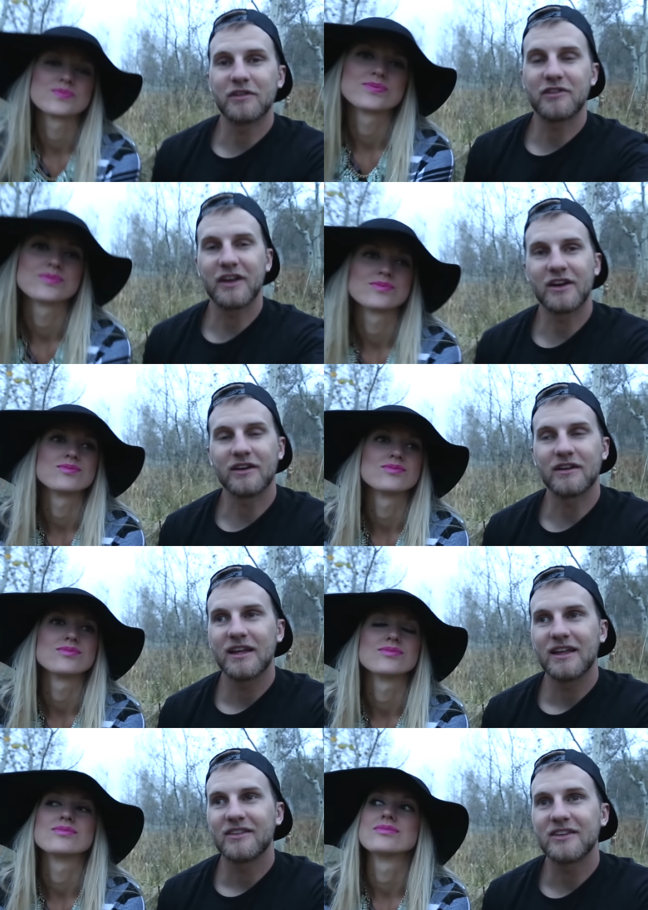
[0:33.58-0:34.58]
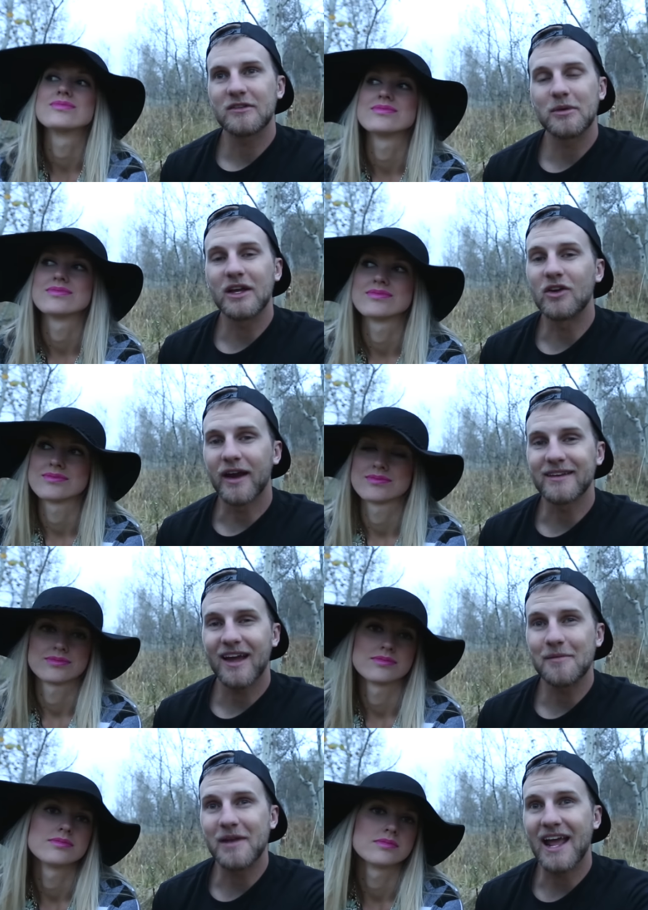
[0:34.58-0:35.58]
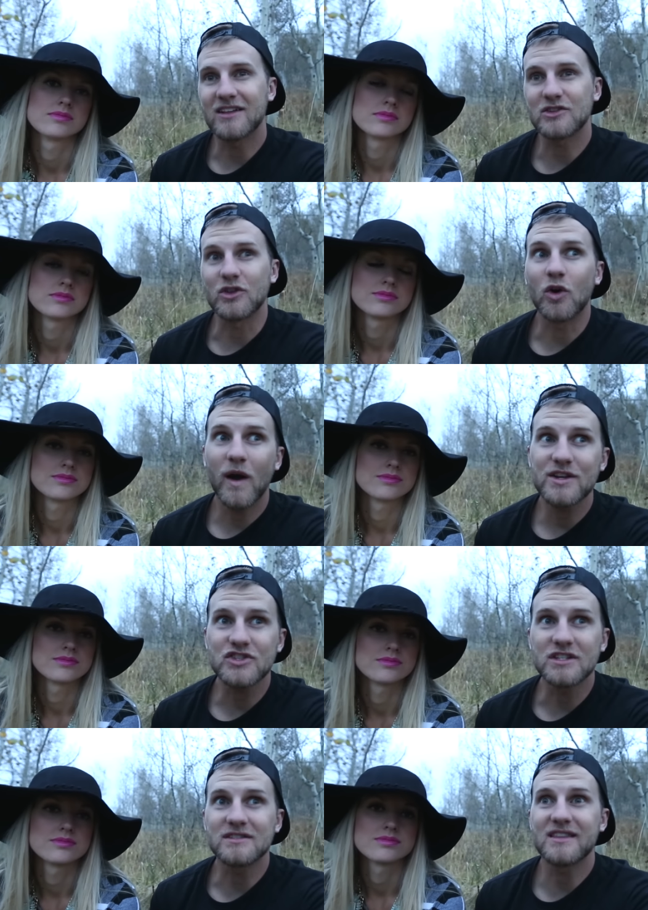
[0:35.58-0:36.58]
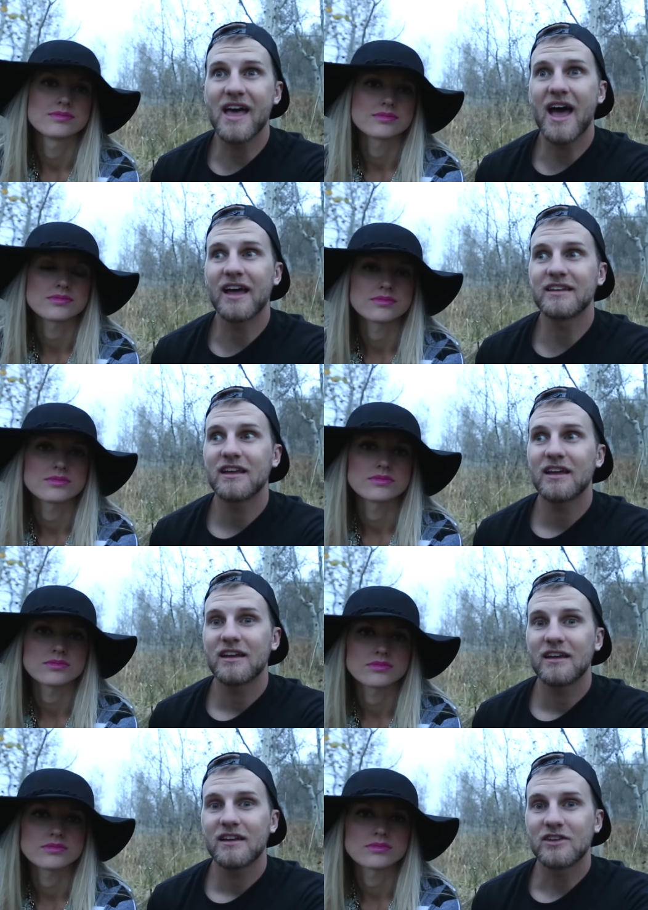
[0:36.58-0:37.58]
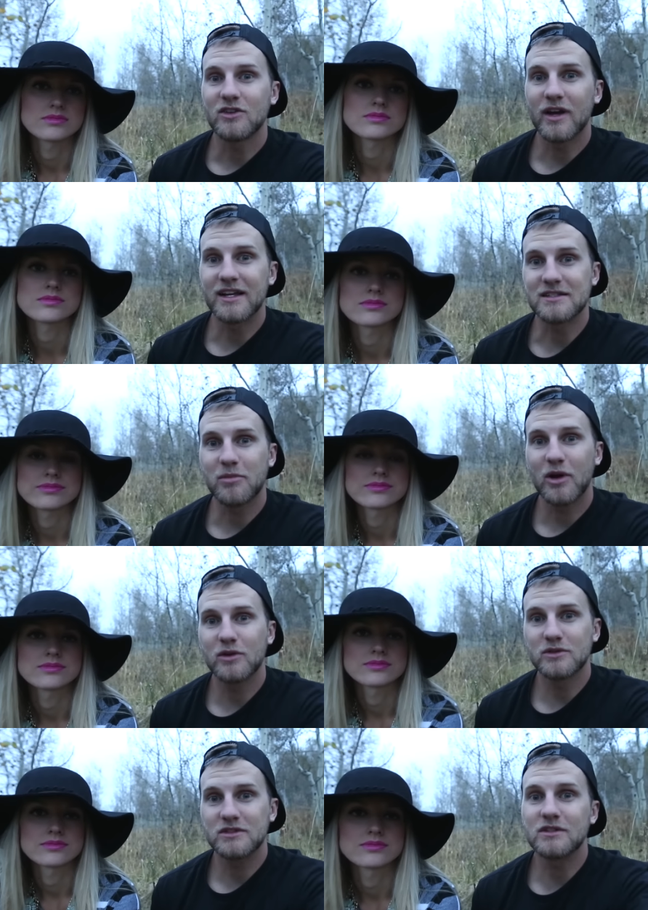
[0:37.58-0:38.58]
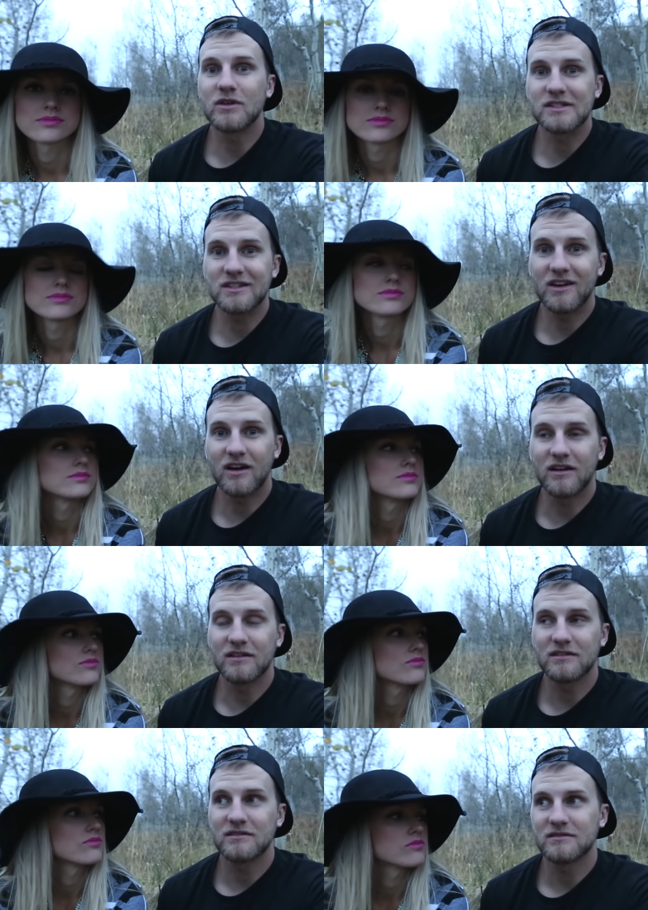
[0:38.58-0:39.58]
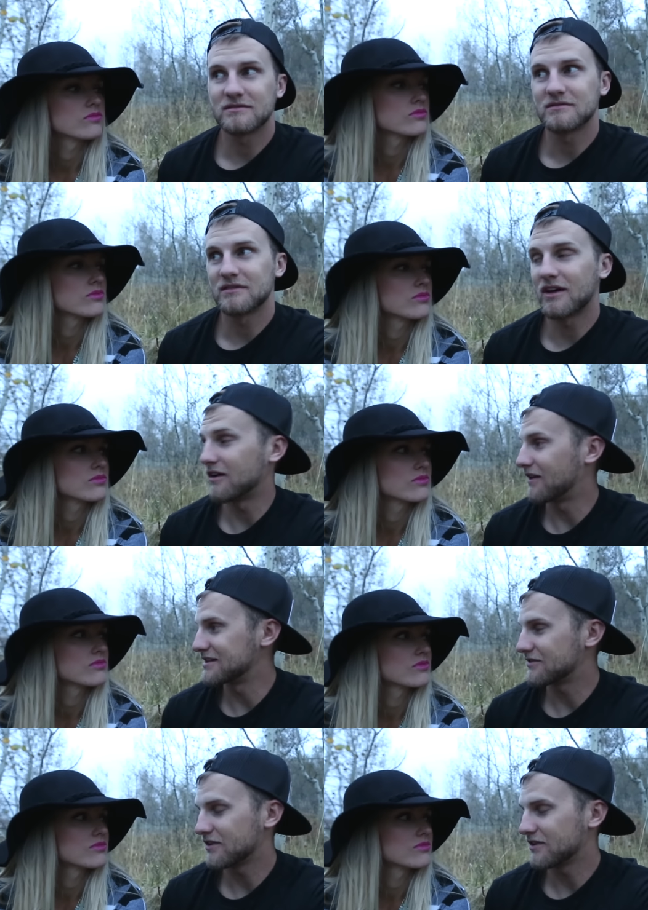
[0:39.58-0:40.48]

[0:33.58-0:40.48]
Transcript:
Speaker 1: we figured this would be a great time to answer the questions that you guys posed to us on our on our last